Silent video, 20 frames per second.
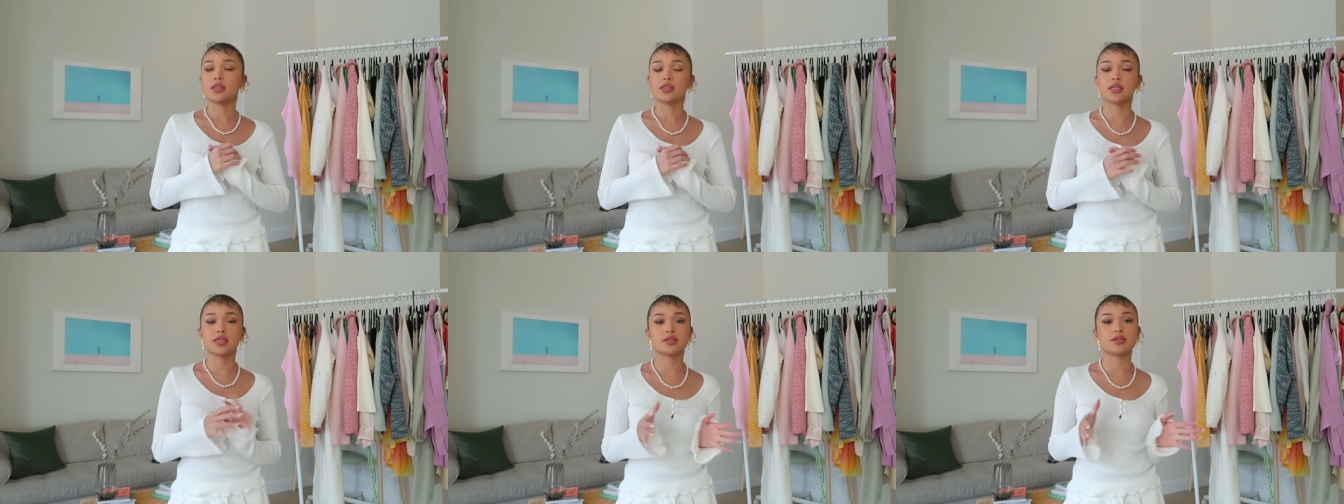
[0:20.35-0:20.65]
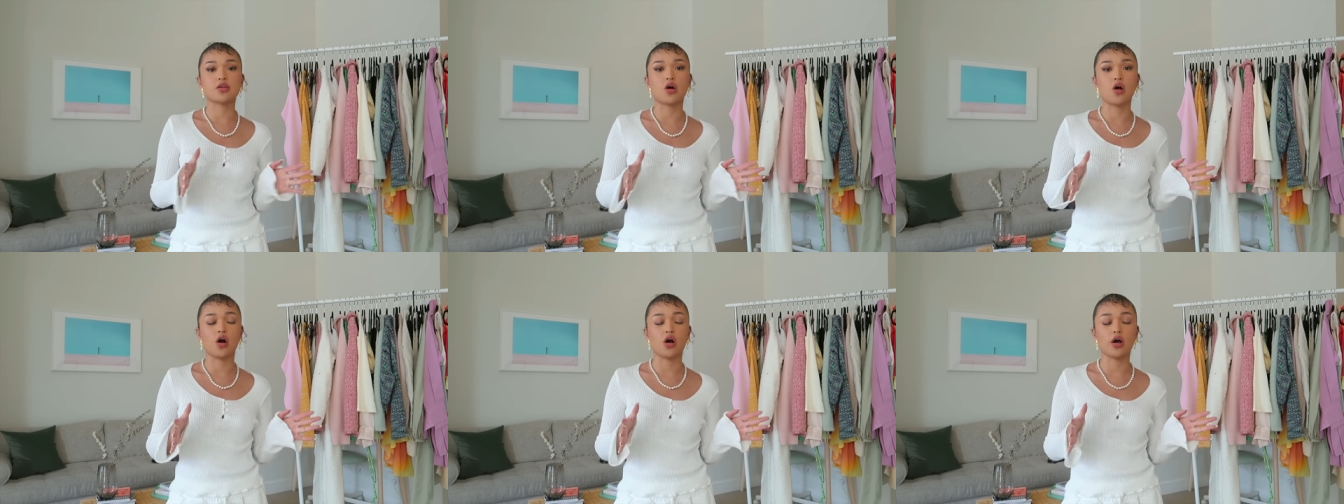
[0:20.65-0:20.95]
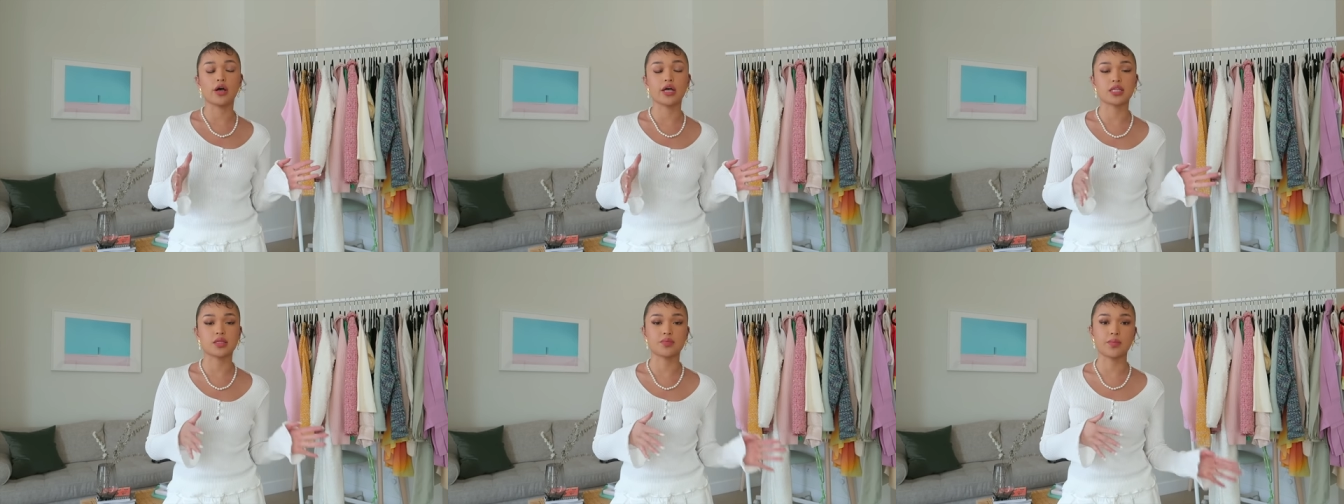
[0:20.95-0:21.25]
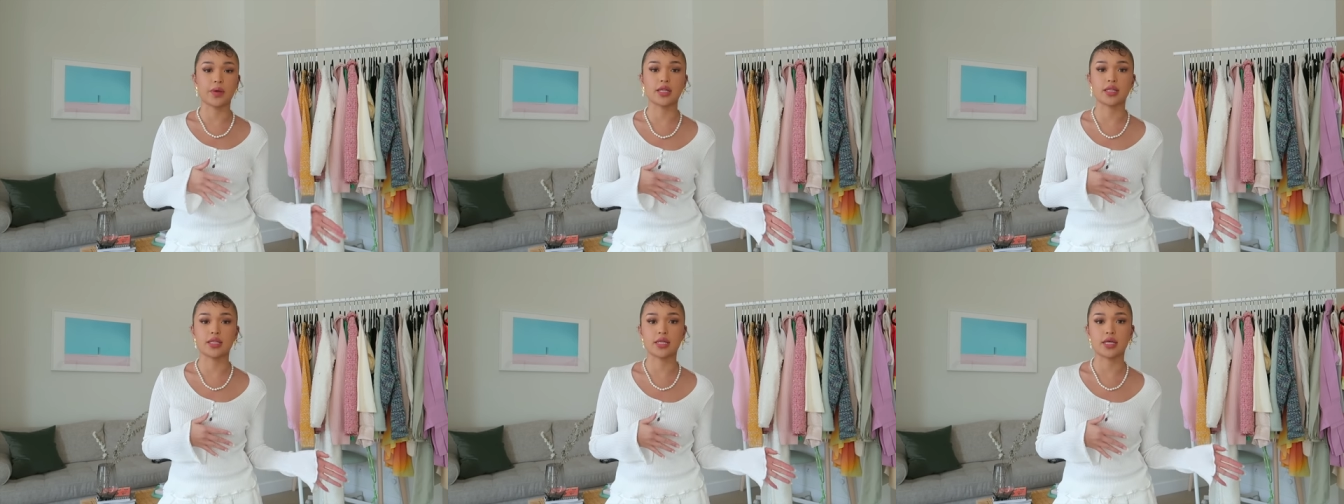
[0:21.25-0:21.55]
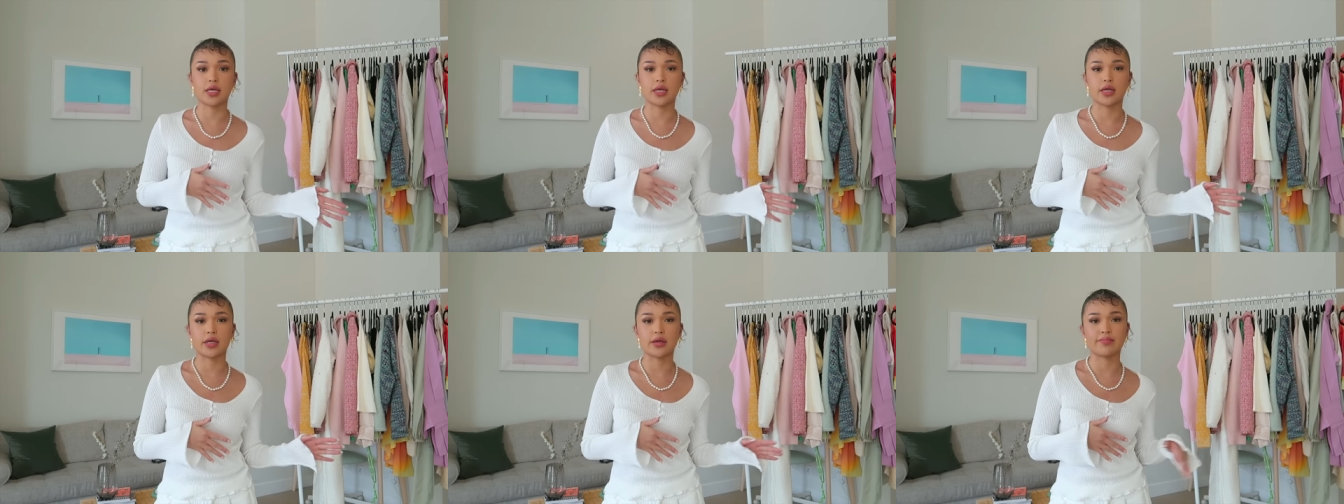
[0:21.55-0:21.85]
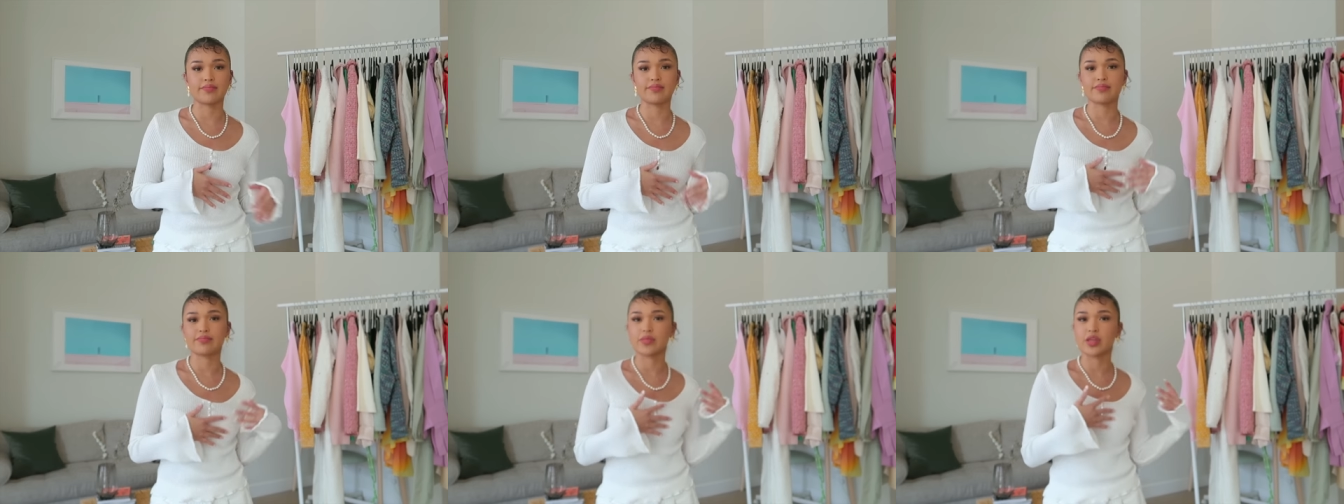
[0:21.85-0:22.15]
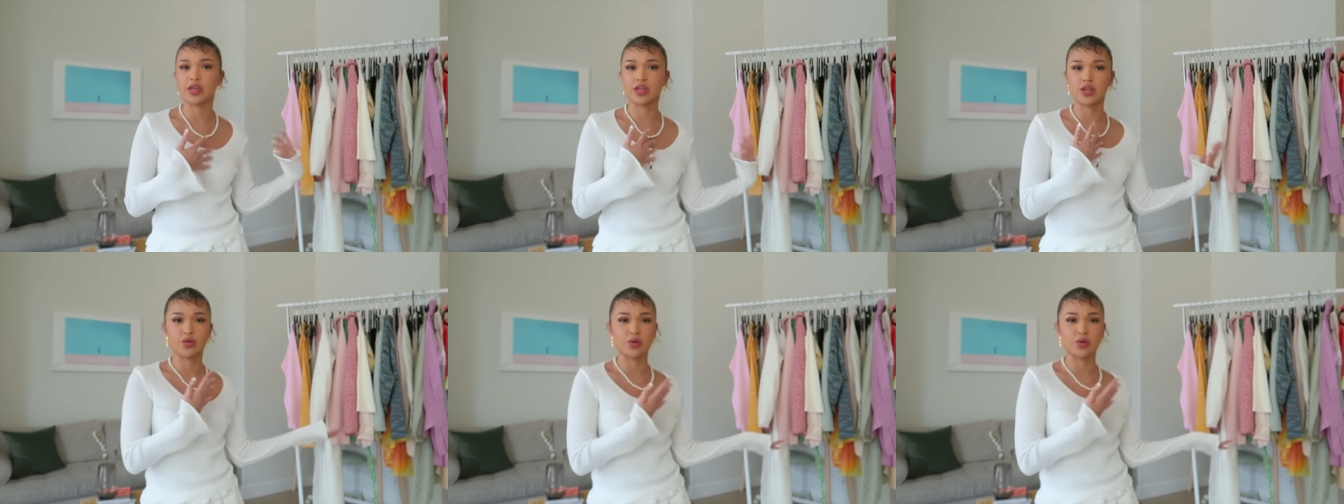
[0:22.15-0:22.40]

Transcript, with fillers: this haul is mainly, you